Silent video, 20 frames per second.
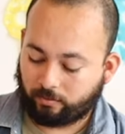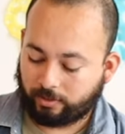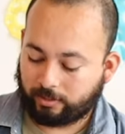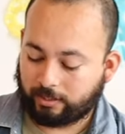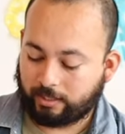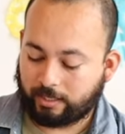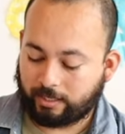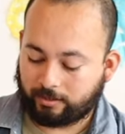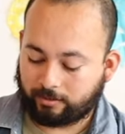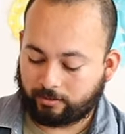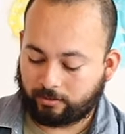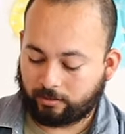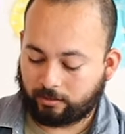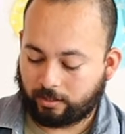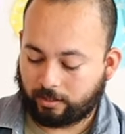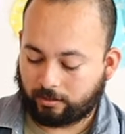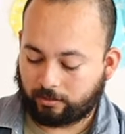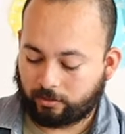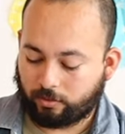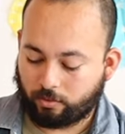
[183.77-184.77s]
really, it's,
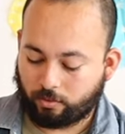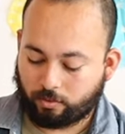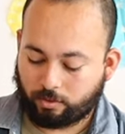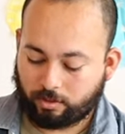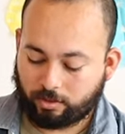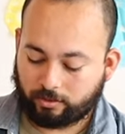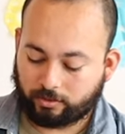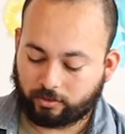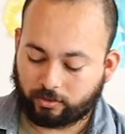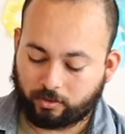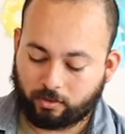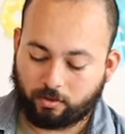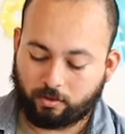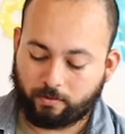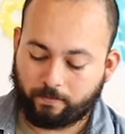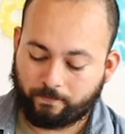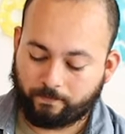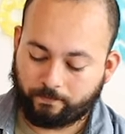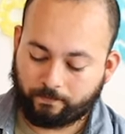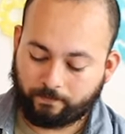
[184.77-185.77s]
it's your
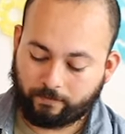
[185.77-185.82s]
skull.